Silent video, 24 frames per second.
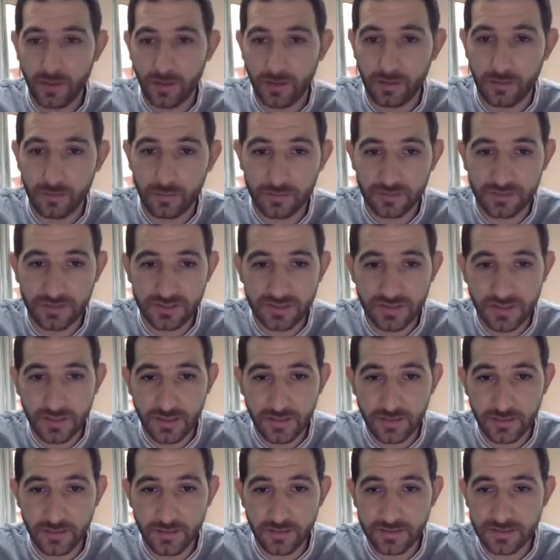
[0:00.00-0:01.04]
and notice
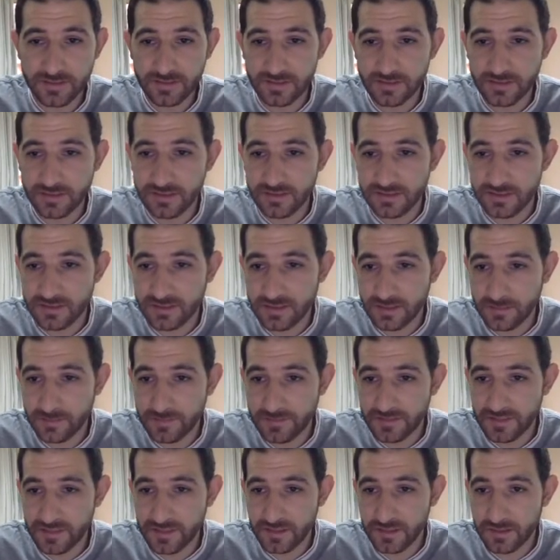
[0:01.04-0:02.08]
that this is a
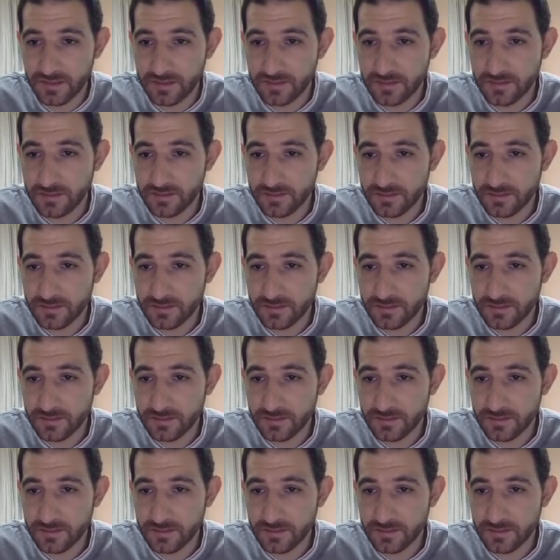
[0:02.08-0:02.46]
subset